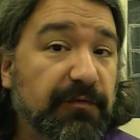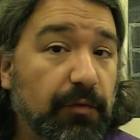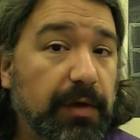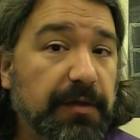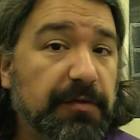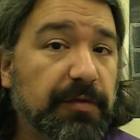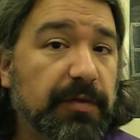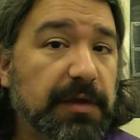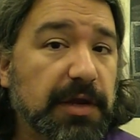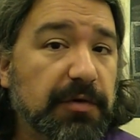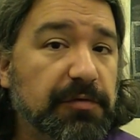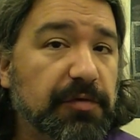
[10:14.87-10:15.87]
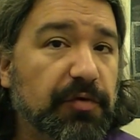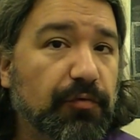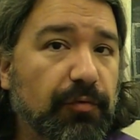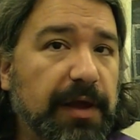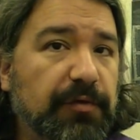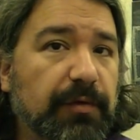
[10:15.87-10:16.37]
voice that he uses to
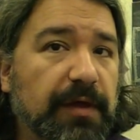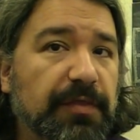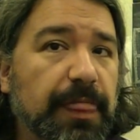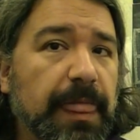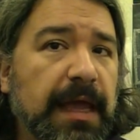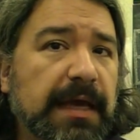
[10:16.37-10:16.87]
write with.